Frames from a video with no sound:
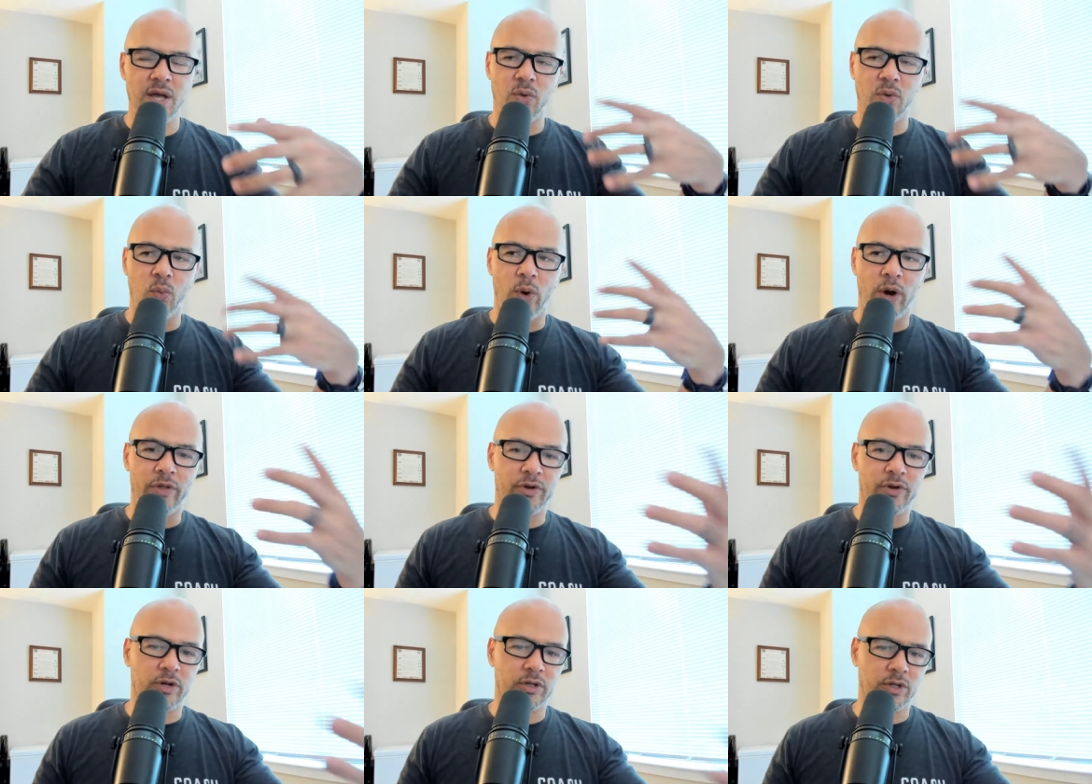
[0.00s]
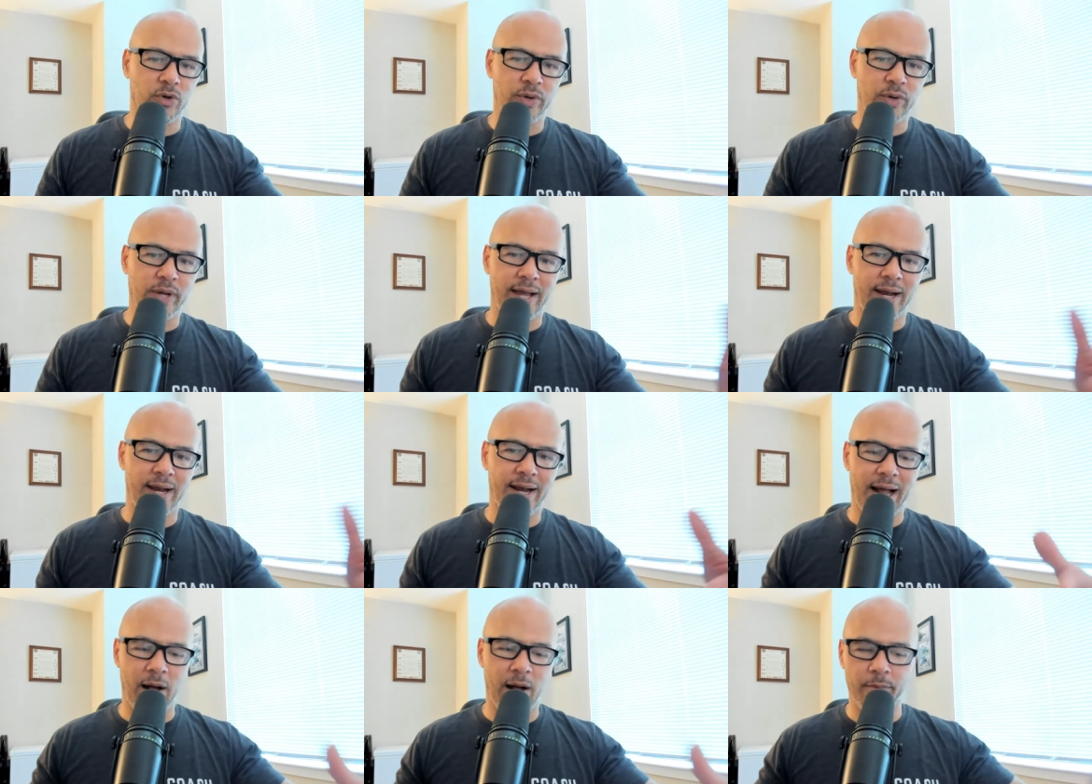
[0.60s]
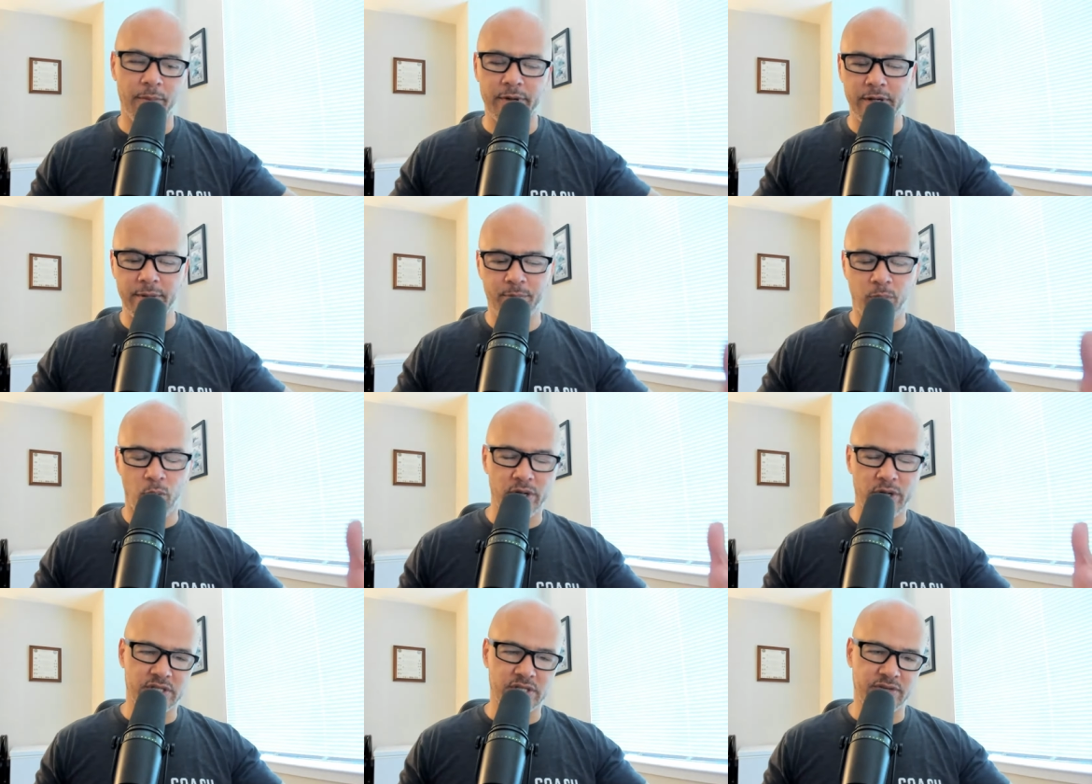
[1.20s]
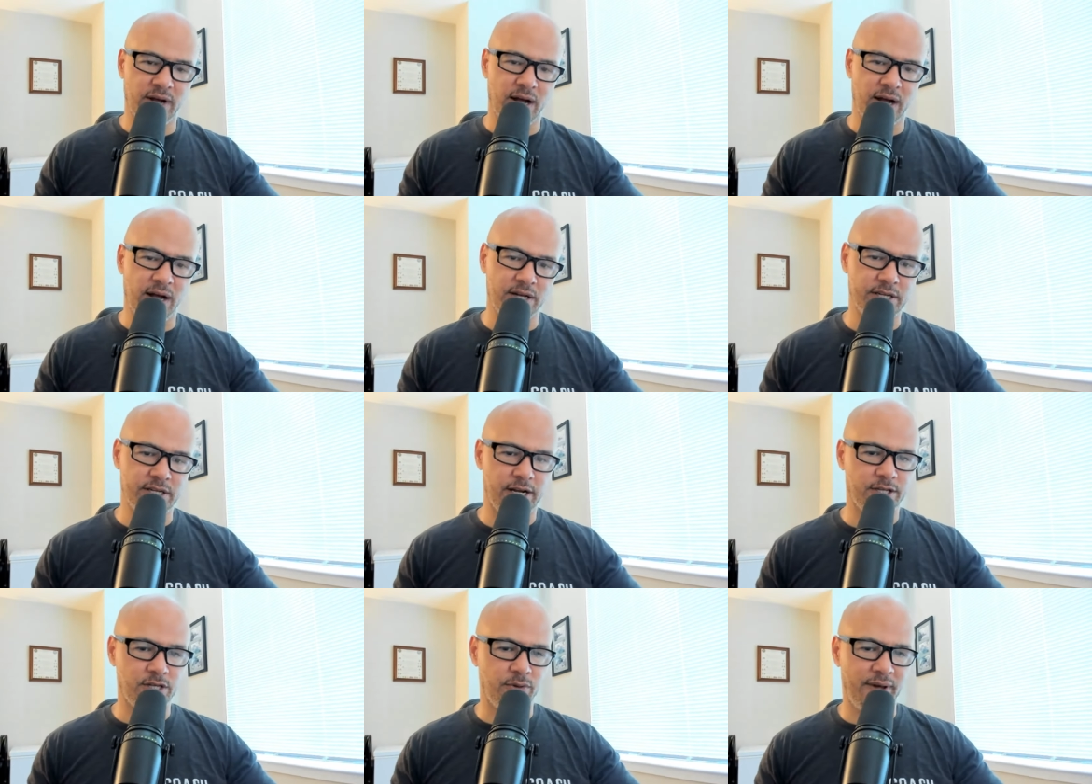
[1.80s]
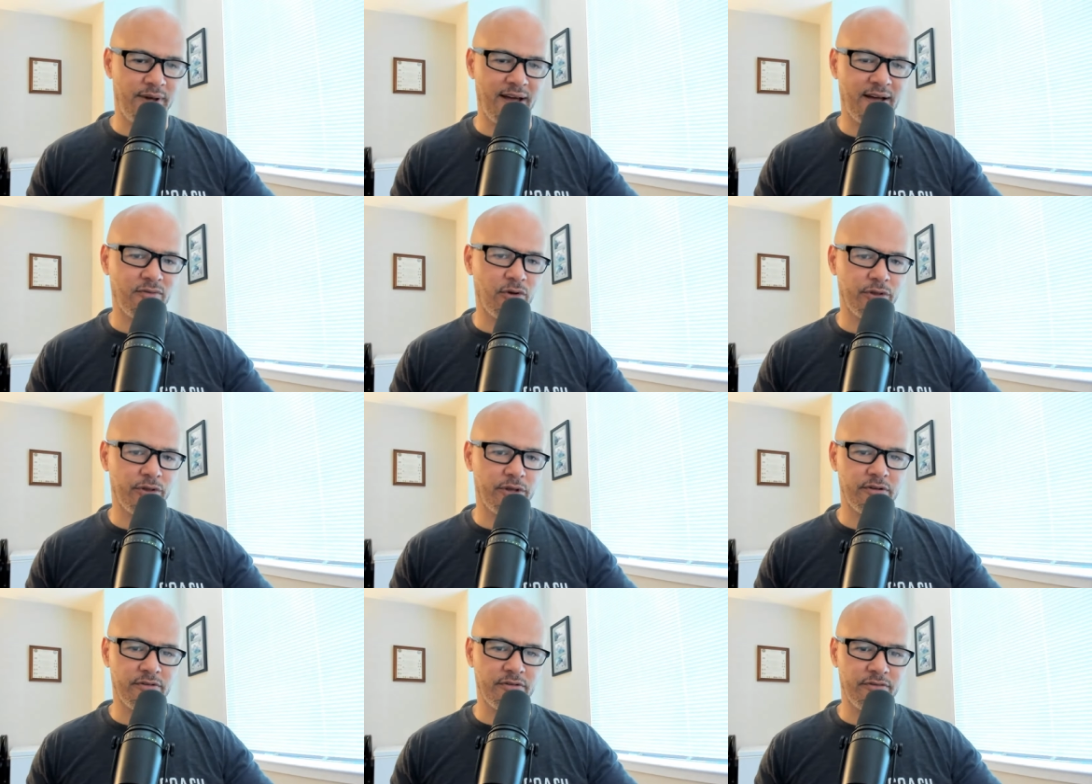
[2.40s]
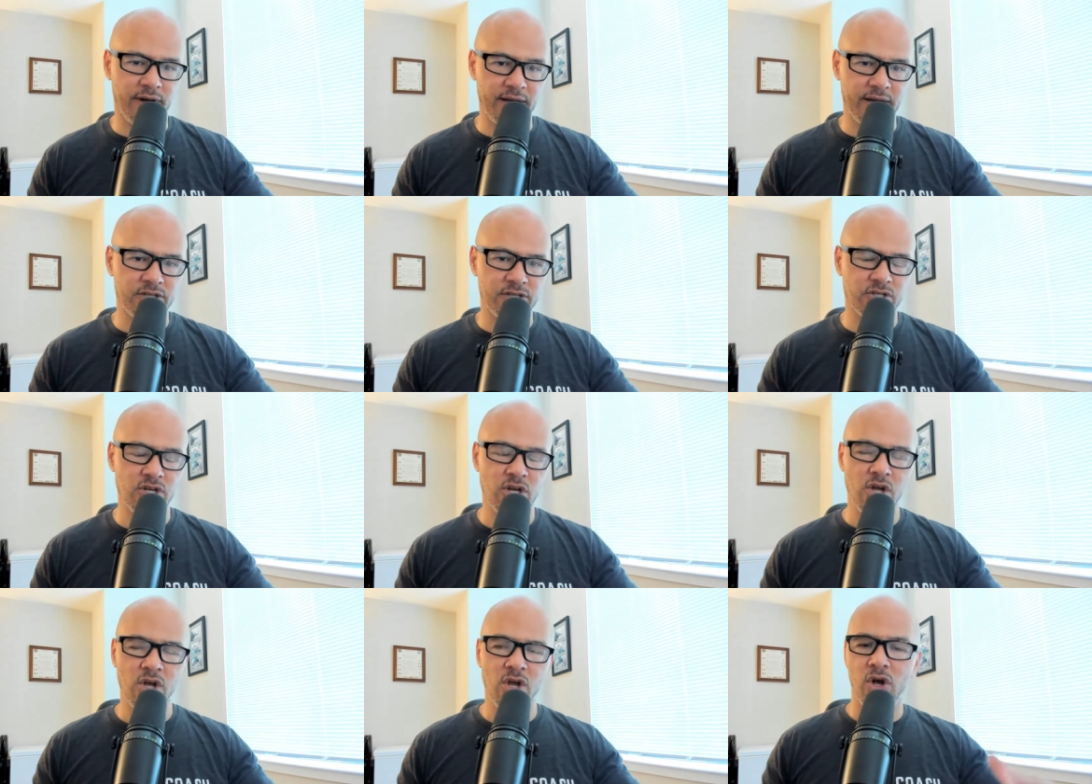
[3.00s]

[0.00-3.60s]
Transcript: where they're located, how many points of contact you have on the device,